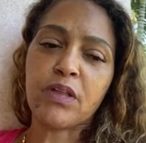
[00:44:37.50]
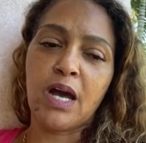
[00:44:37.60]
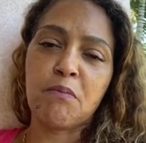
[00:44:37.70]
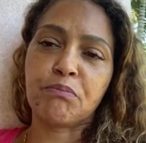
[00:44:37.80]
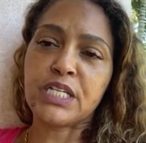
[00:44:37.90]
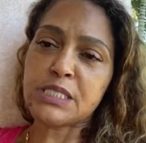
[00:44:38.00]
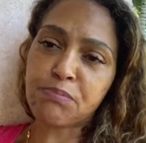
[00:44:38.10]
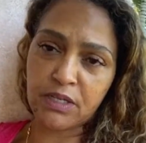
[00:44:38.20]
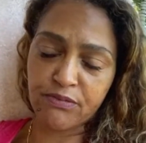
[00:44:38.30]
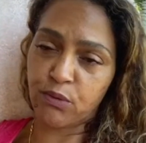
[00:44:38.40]
Please put,
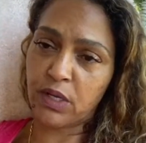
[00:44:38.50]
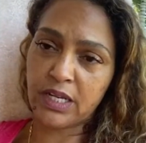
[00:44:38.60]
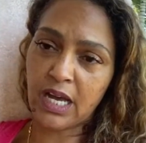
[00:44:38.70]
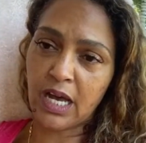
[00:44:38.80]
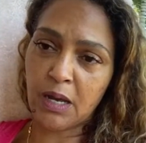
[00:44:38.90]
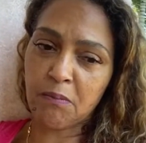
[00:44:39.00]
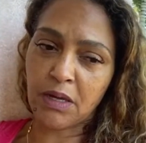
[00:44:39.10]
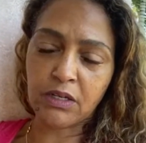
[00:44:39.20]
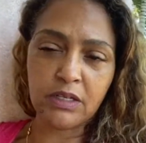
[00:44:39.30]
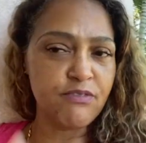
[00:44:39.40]
if you want to come, I
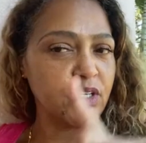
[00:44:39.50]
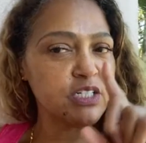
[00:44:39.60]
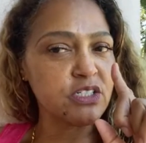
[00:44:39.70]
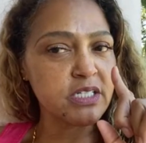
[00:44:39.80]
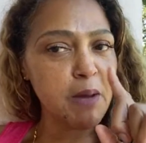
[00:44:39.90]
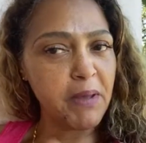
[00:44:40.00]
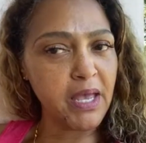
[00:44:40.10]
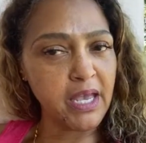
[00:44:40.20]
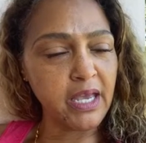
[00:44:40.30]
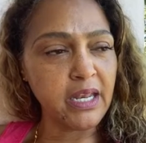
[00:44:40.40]
know a lot of you guys just got
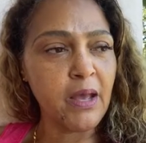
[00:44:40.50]
paid,